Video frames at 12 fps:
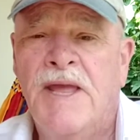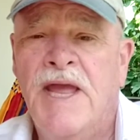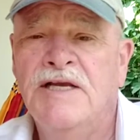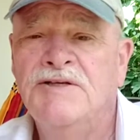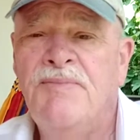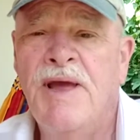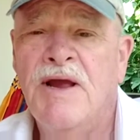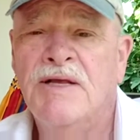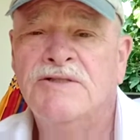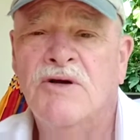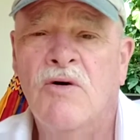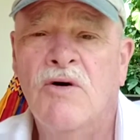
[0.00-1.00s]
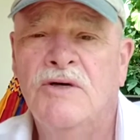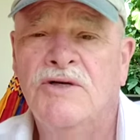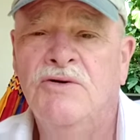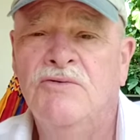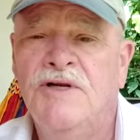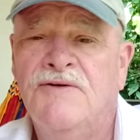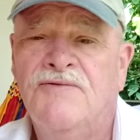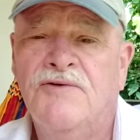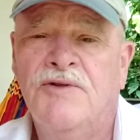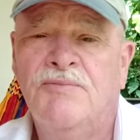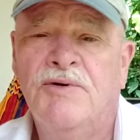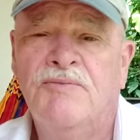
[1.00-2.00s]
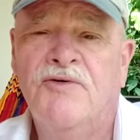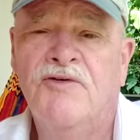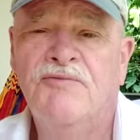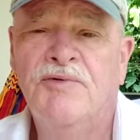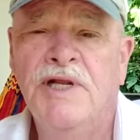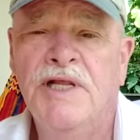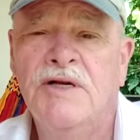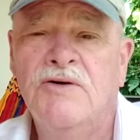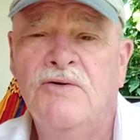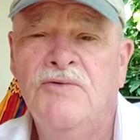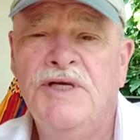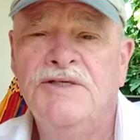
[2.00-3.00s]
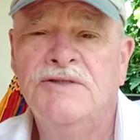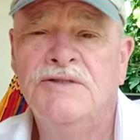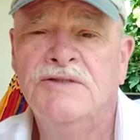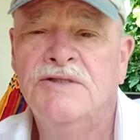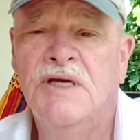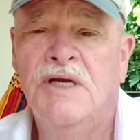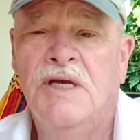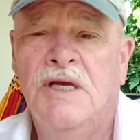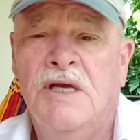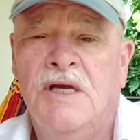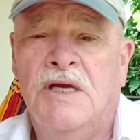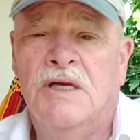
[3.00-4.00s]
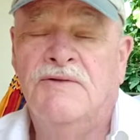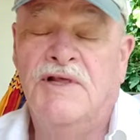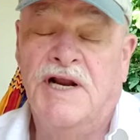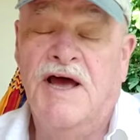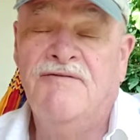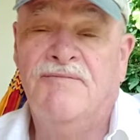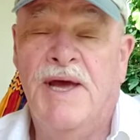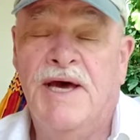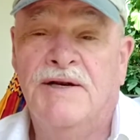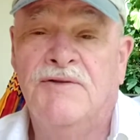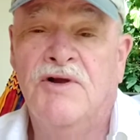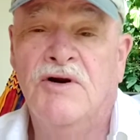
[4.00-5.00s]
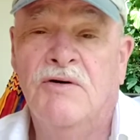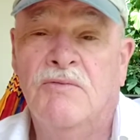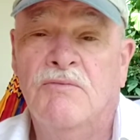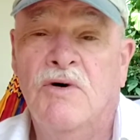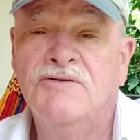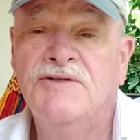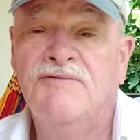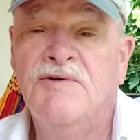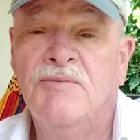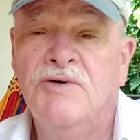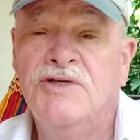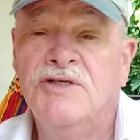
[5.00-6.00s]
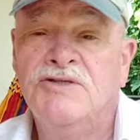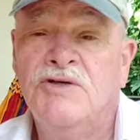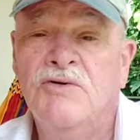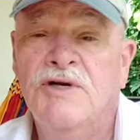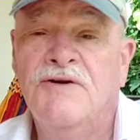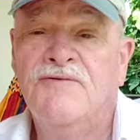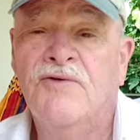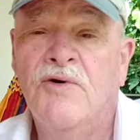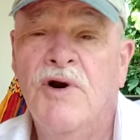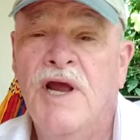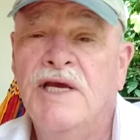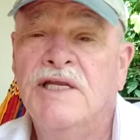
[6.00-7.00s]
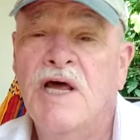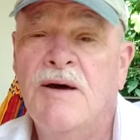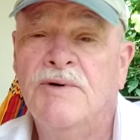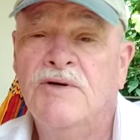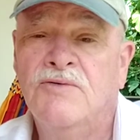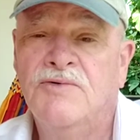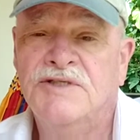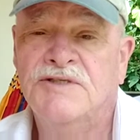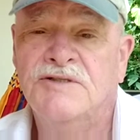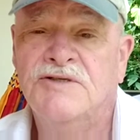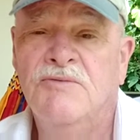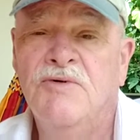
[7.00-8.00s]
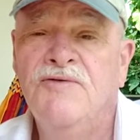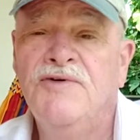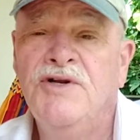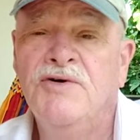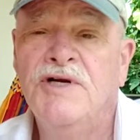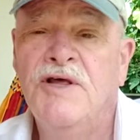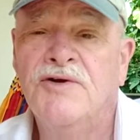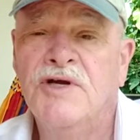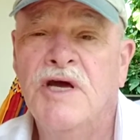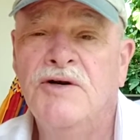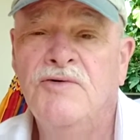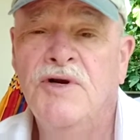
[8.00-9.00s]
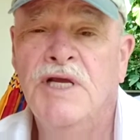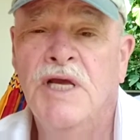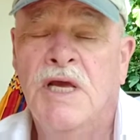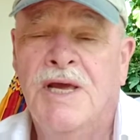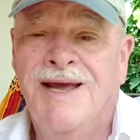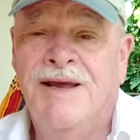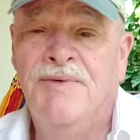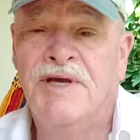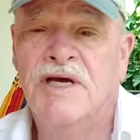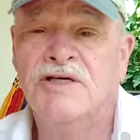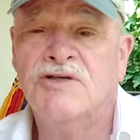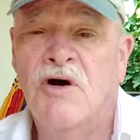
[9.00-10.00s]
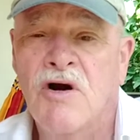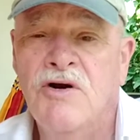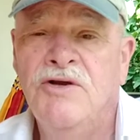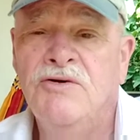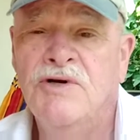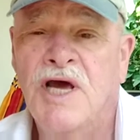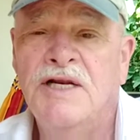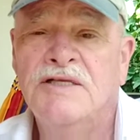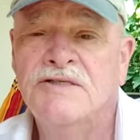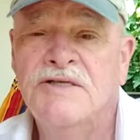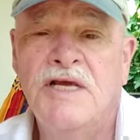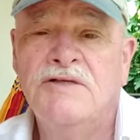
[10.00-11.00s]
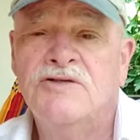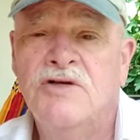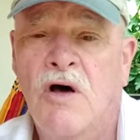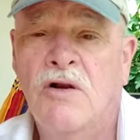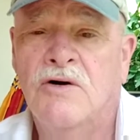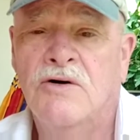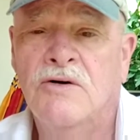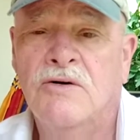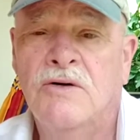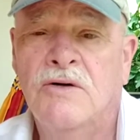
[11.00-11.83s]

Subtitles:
expats aren't doing it for political reasons that I've met. Most of them are just doing it for economical reasons. They're moving to another country because our United States dollar